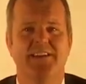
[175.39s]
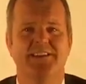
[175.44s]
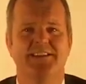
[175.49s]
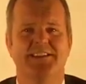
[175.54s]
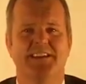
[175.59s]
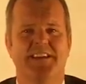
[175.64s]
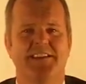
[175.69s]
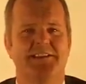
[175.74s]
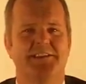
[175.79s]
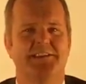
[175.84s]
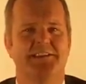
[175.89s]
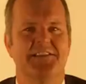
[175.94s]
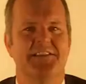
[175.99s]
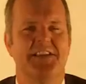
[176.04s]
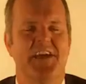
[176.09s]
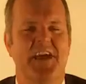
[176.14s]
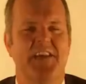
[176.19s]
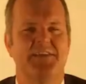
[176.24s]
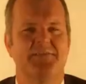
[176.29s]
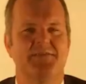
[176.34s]
such as the
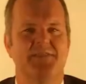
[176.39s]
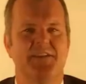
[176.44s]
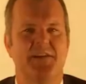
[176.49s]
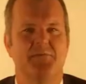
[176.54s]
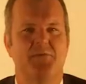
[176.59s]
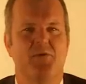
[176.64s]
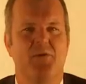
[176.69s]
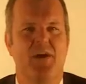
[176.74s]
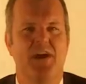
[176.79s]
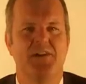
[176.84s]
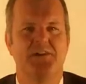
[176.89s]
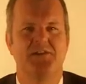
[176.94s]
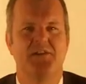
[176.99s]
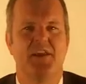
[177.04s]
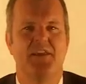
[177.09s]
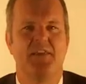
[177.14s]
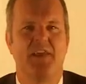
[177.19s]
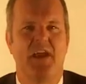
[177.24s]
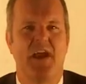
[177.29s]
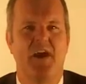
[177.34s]
date of separation
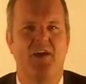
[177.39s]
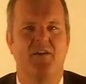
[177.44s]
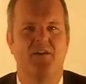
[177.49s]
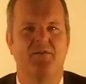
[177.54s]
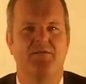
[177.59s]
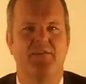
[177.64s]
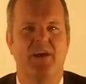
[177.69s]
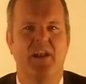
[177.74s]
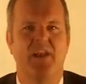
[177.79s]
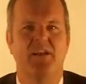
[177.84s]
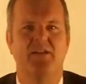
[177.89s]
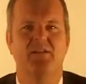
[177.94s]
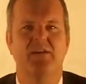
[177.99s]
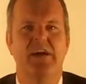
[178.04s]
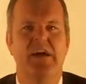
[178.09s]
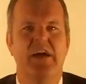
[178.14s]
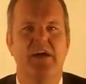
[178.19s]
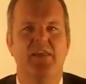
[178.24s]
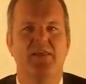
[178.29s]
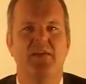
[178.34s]
and the current value,
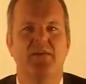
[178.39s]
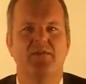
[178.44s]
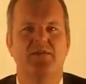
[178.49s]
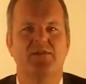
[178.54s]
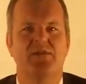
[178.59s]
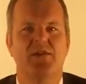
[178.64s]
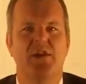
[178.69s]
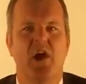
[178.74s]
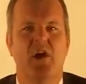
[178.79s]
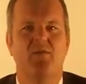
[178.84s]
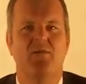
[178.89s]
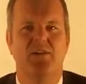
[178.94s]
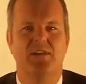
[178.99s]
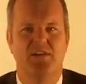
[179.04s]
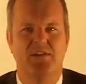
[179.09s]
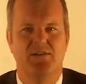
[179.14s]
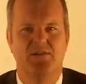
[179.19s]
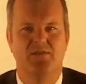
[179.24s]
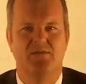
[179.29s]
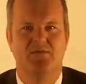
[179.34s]
there is no
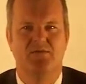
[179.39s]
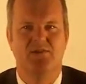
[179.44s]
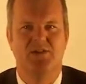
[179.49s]
additional